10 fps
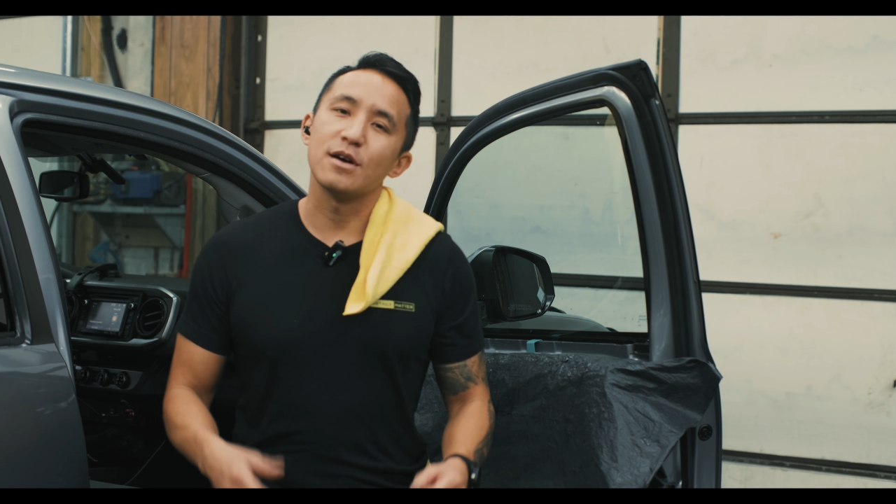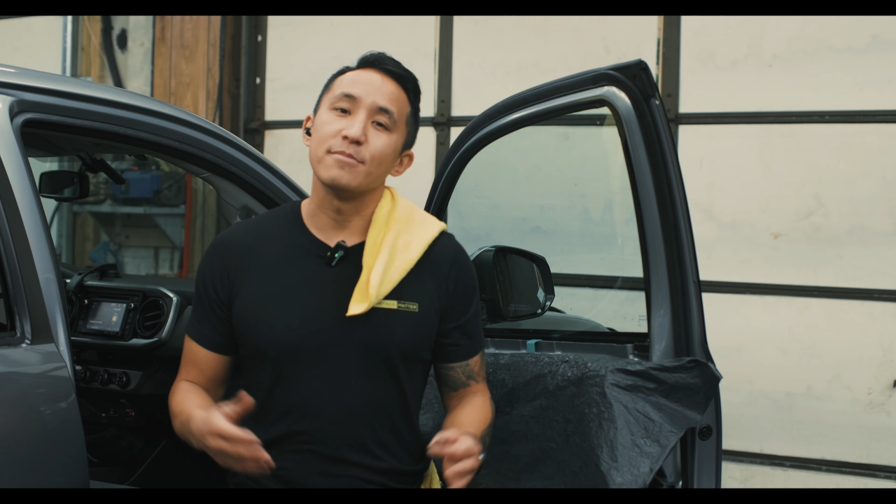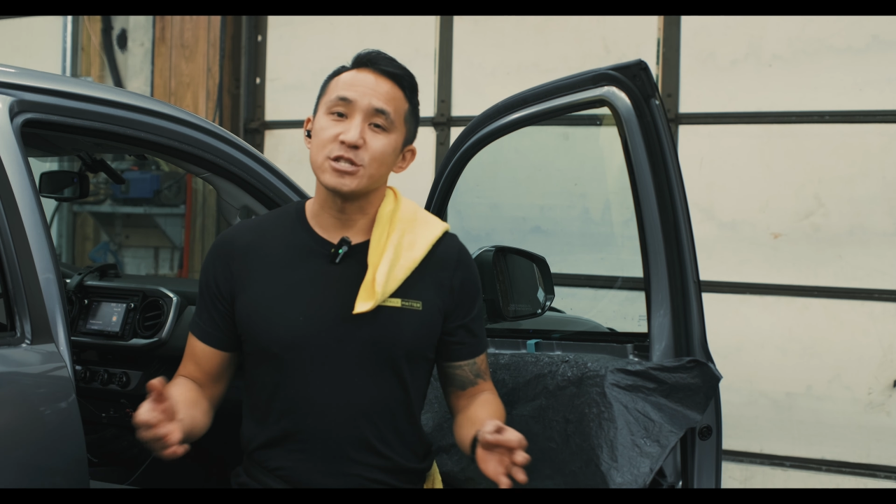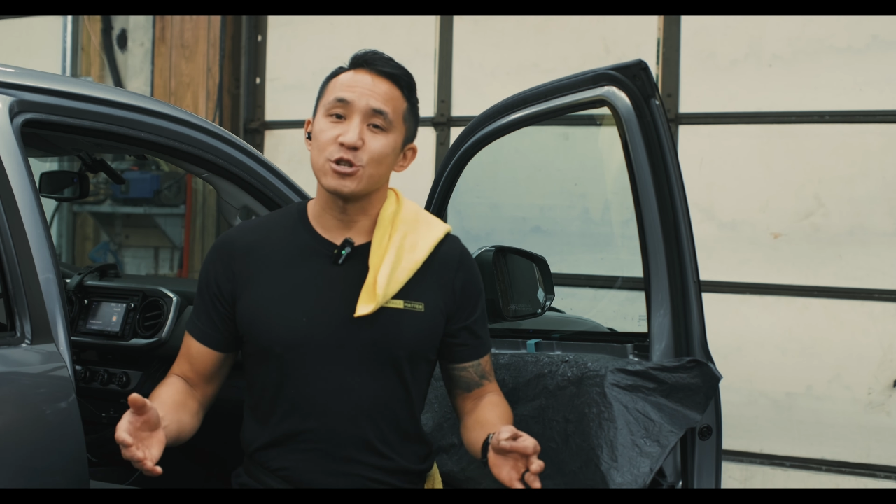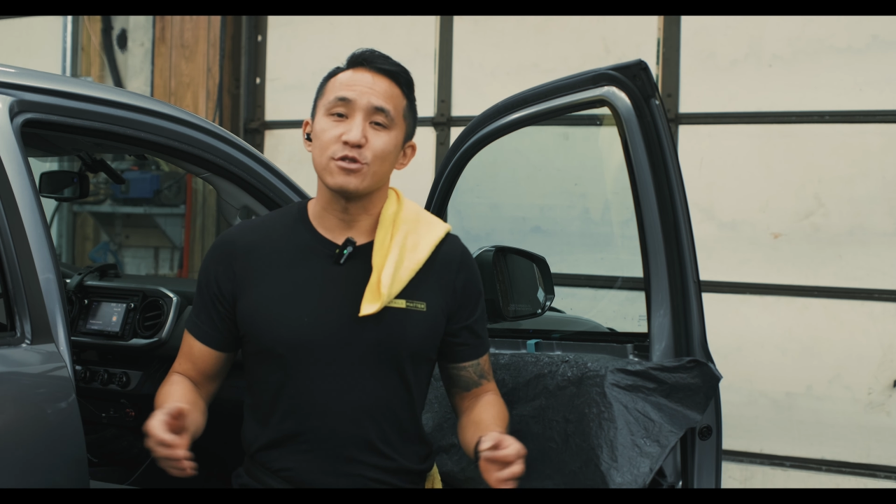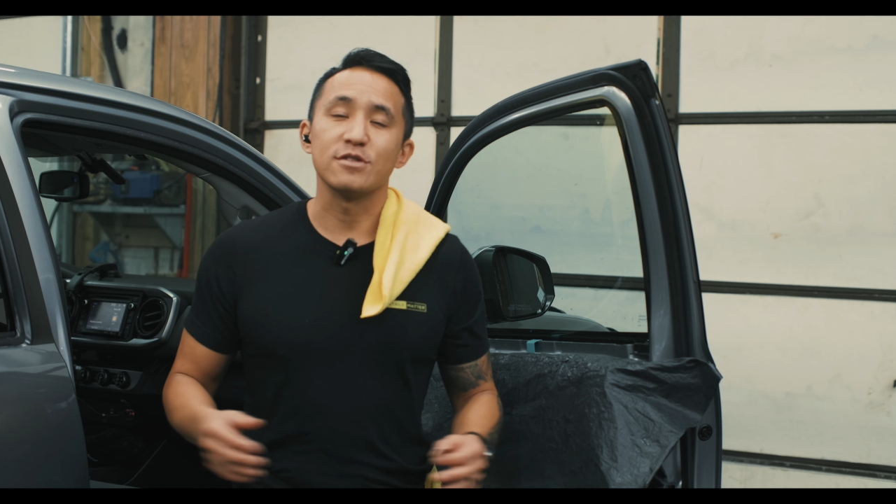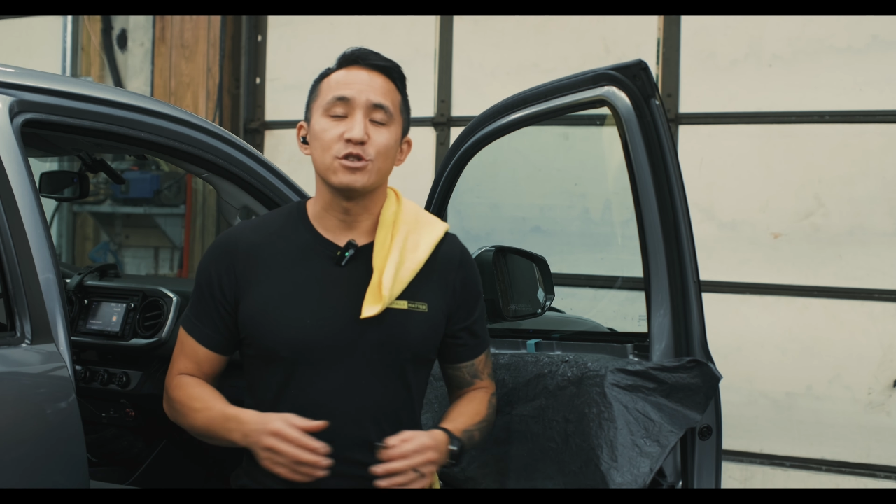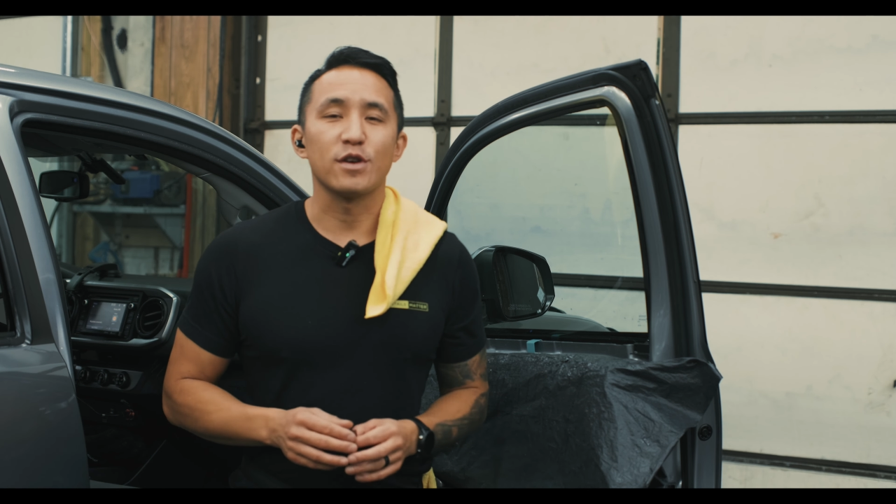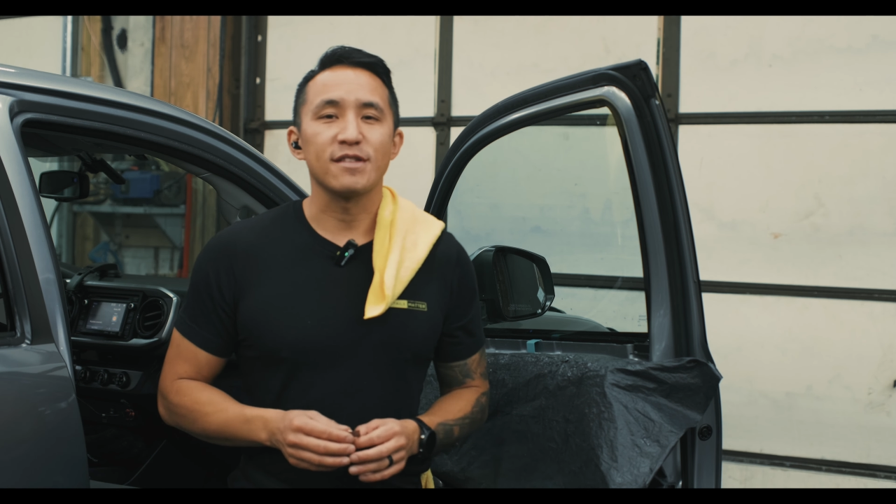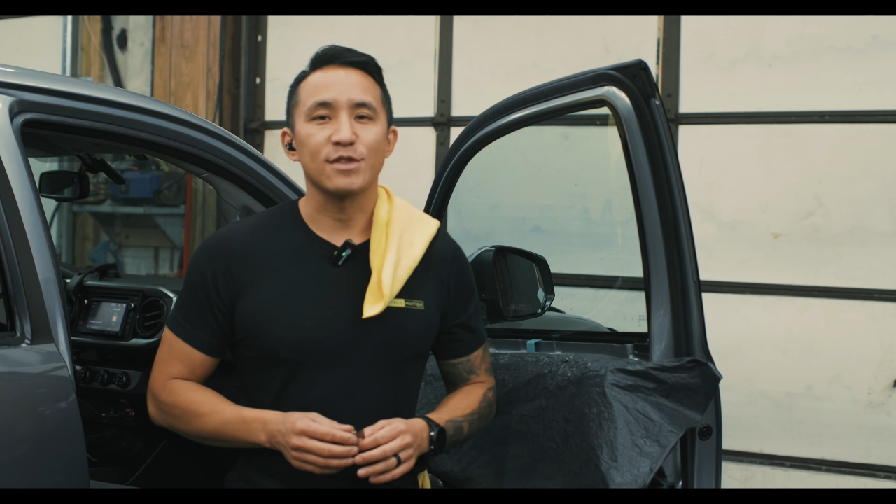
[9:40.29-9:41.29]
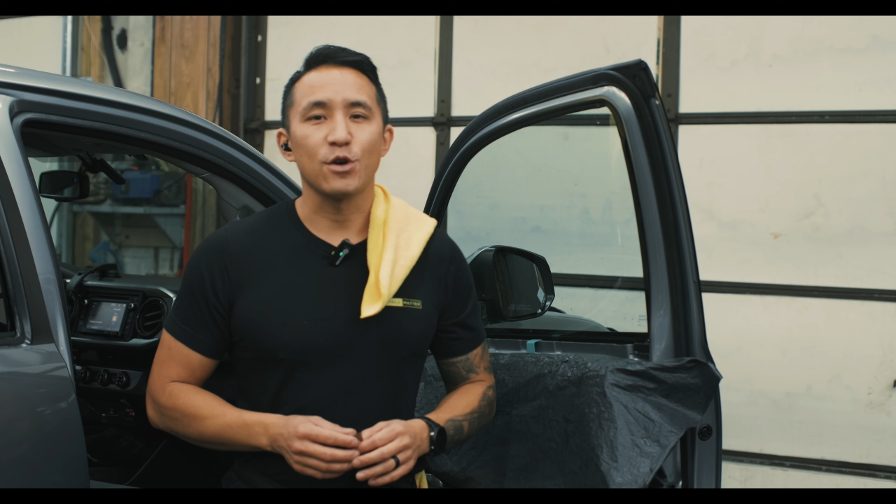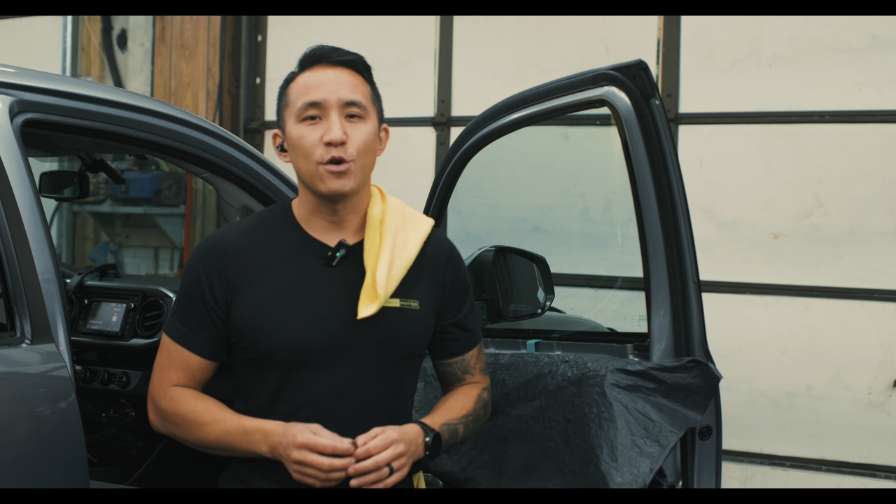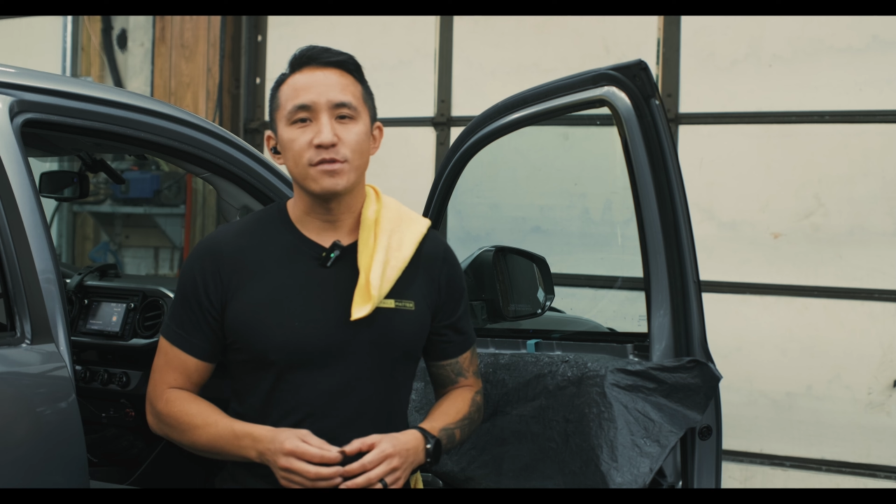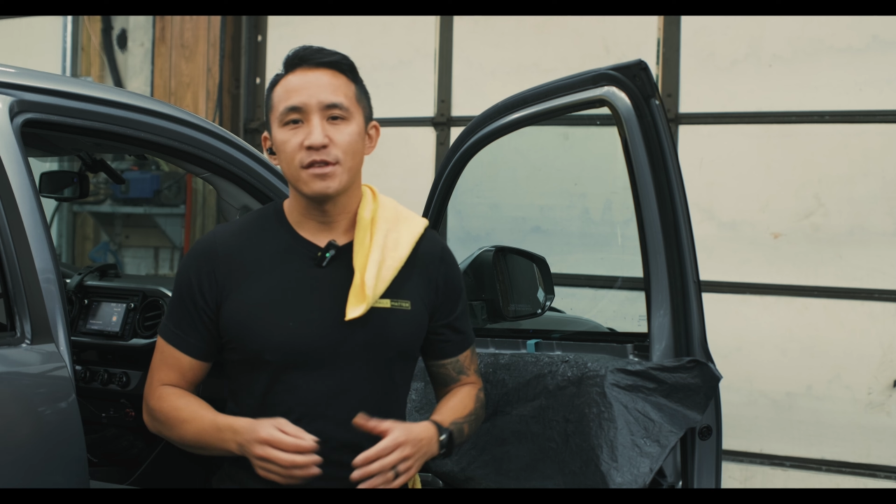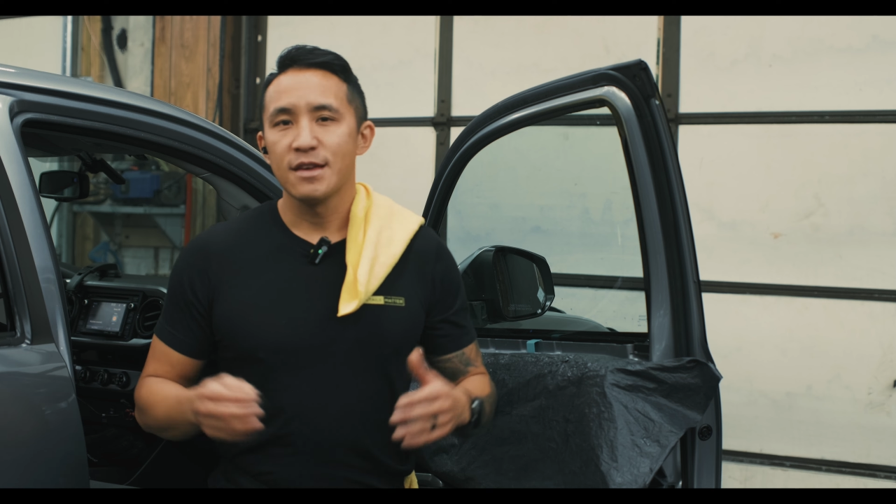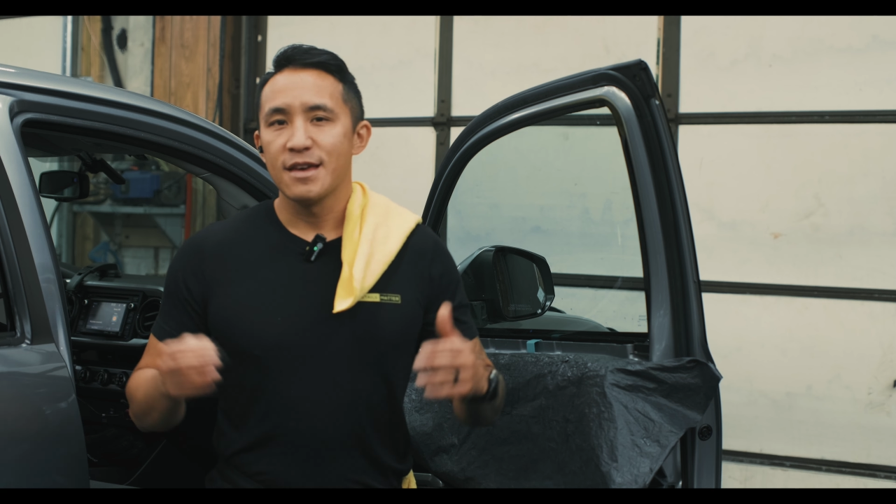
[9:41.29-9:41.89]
I'll make sure to address those.